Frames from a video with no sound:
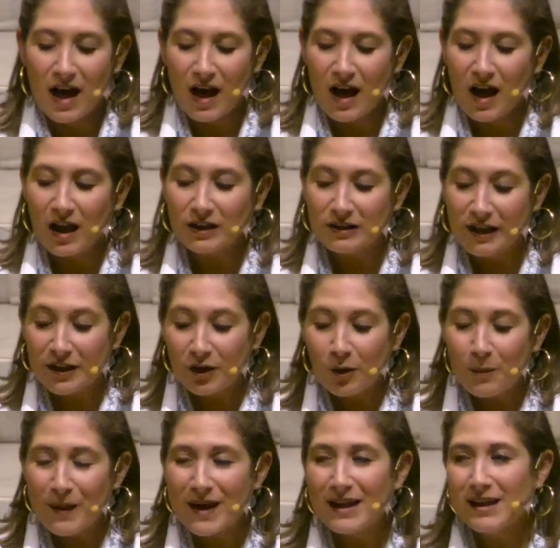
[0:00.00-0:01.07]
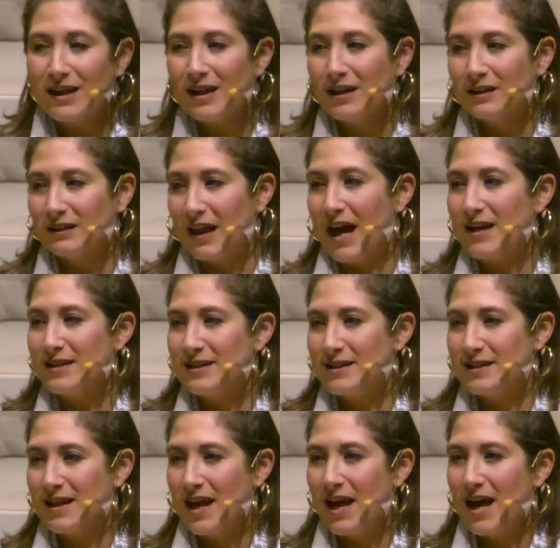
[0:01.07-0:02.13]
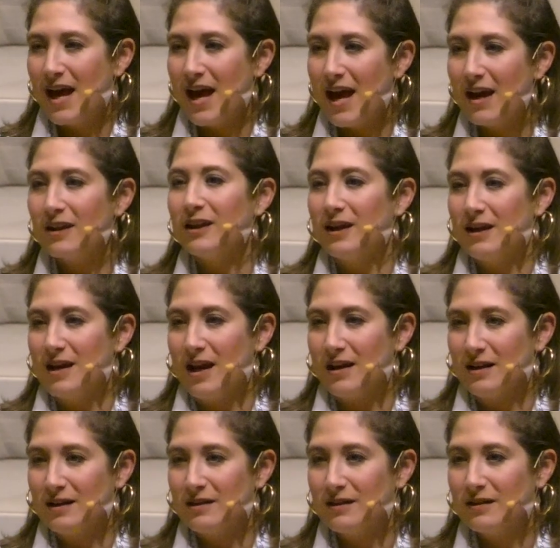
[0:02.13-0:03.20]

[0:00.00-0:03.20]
a little bit less alienated,